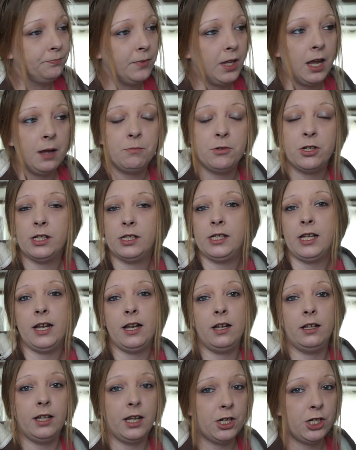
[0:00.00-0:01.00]
I'm just
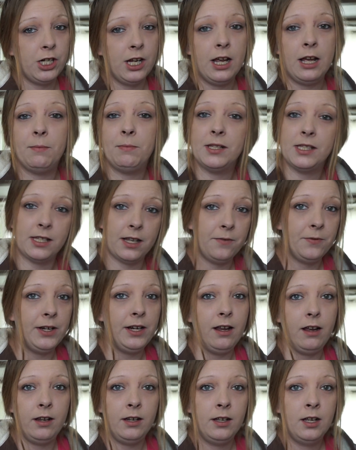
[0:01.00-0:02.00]
saying, that shit happens every
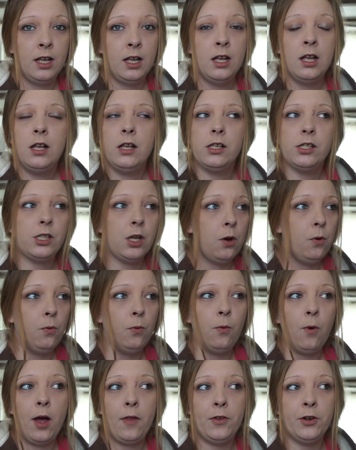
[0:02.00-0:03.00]
day.
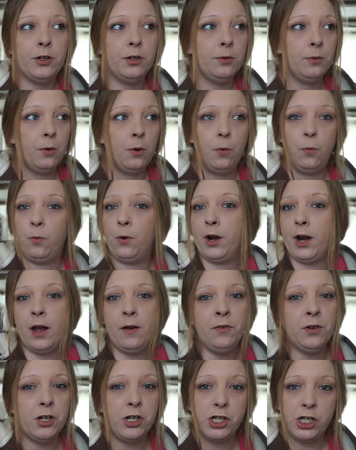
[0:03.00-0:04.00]
So whether,
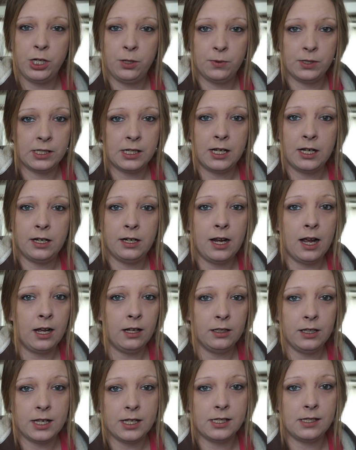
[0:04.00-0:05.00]
whatever she was on,
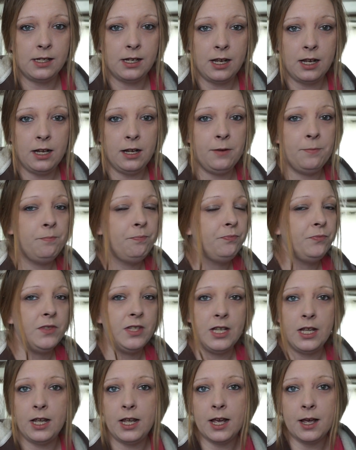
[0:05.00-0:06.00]
L S D,
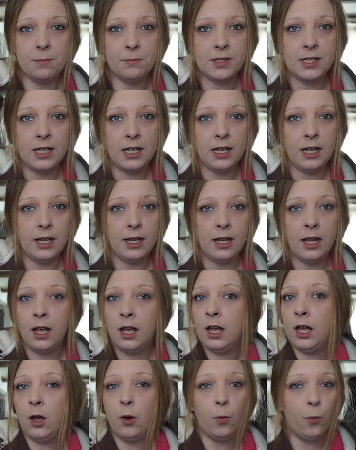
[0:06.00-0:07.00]
D M T,
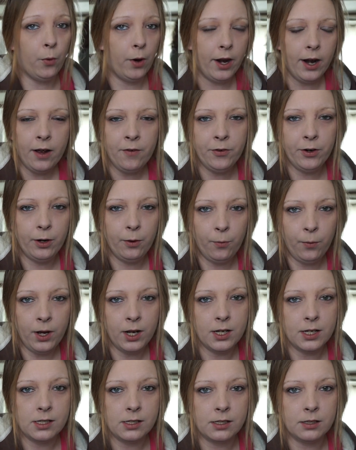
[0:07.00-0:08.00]
whatever it
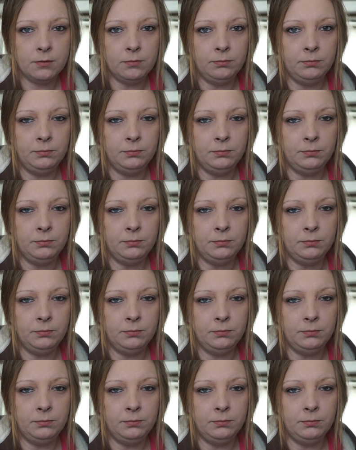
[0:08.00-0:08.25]
was,